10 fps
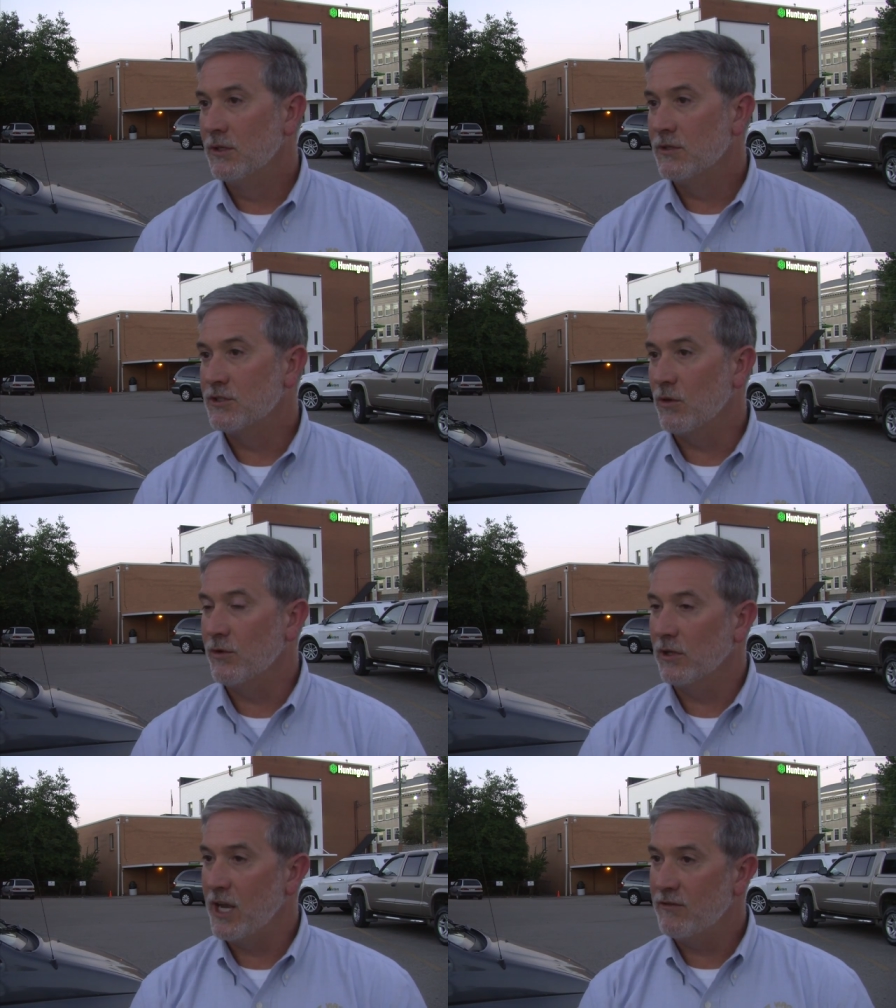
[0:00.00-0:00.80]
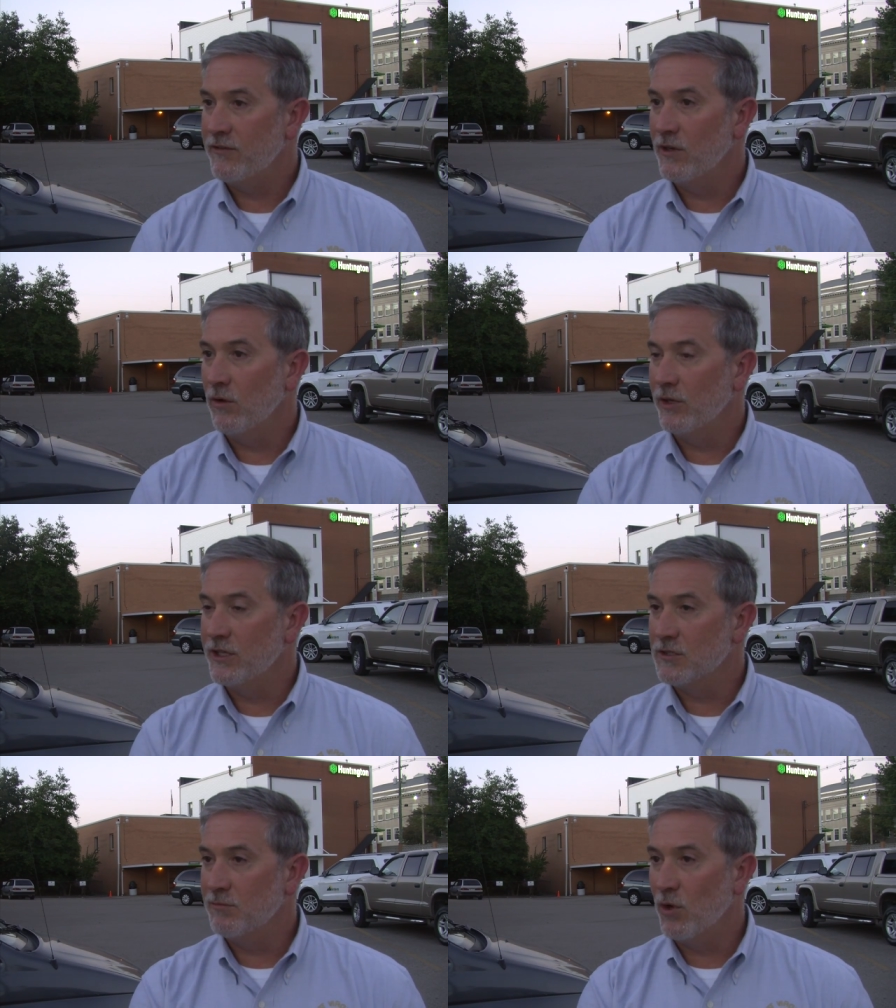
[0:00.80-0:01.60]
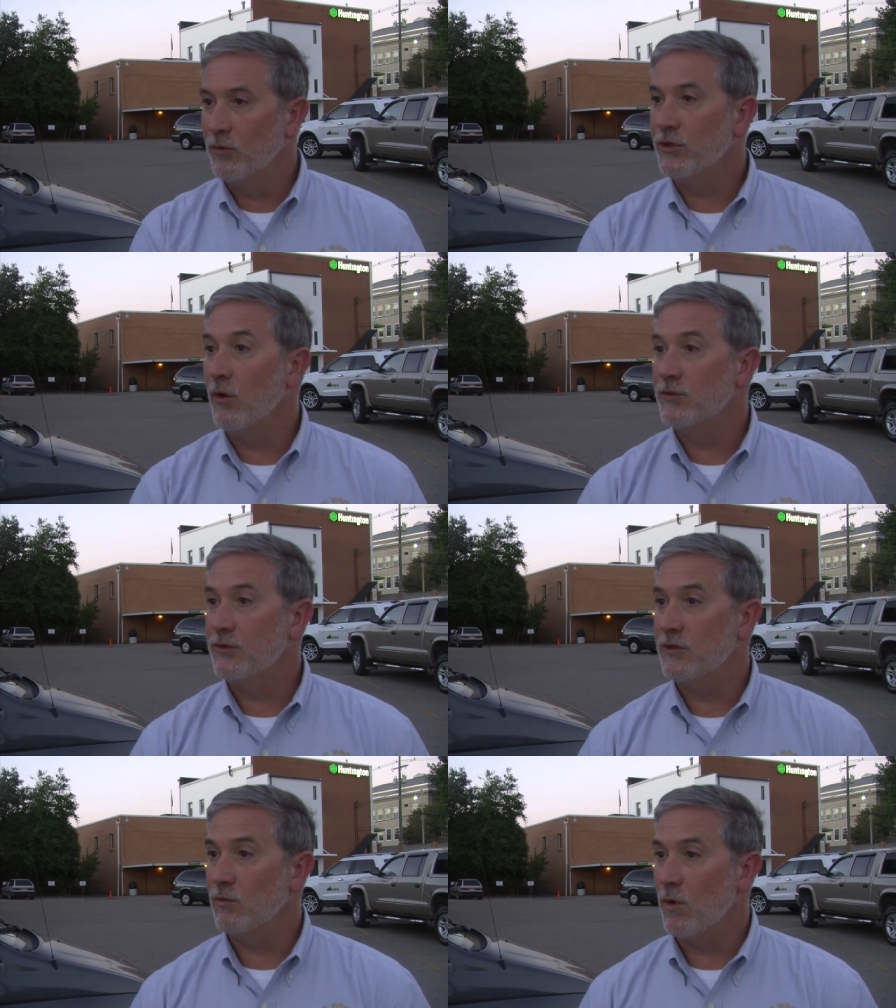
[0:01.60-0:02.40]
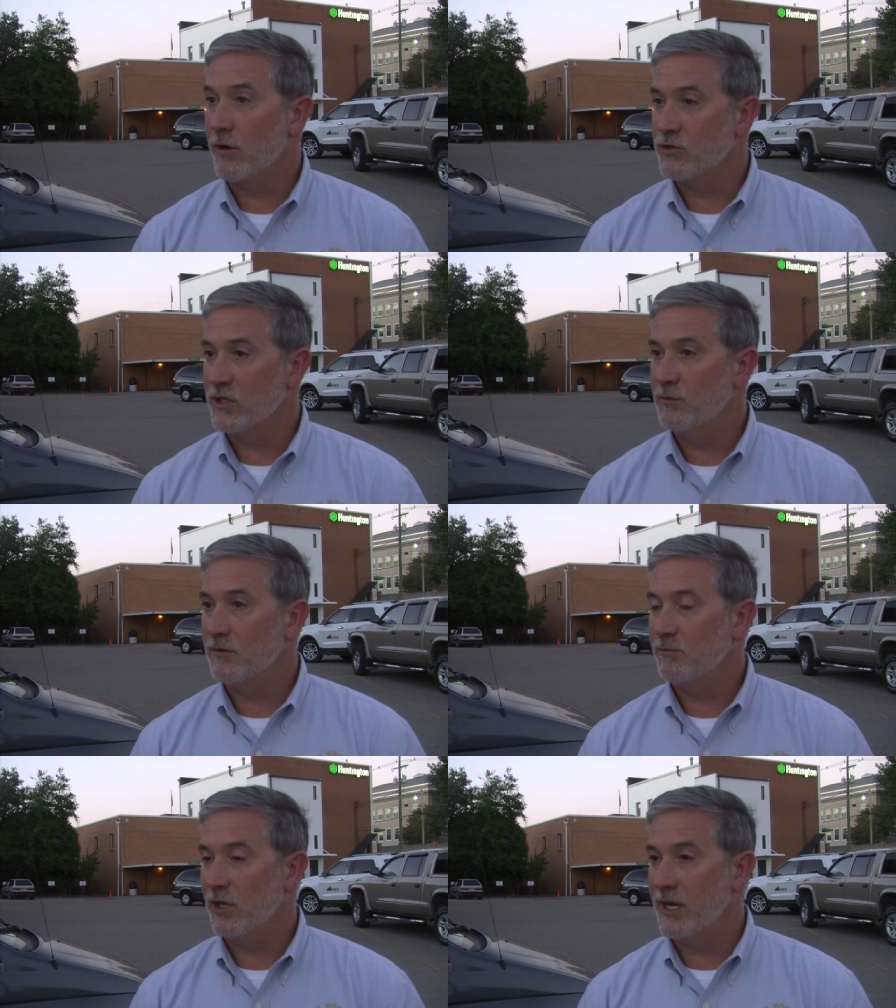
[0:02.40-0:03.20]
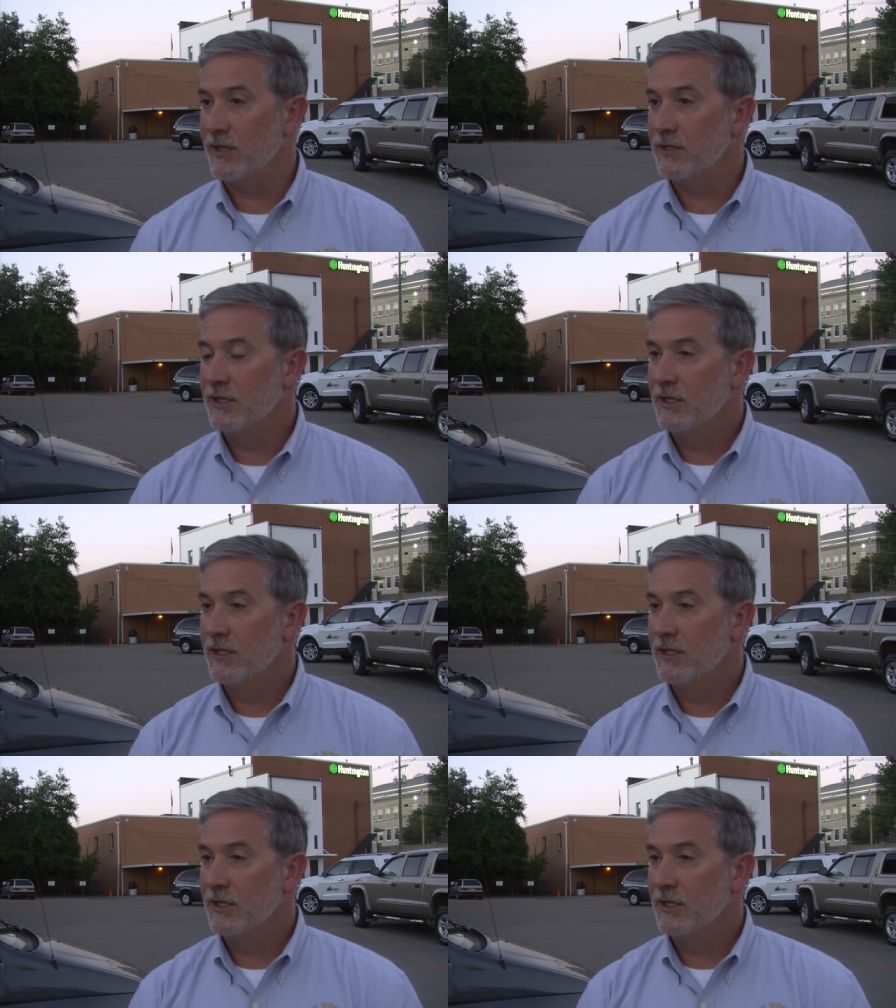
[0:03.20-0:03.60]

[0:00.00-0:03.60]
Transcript: So the landfill is a bolt on to the water treatment plant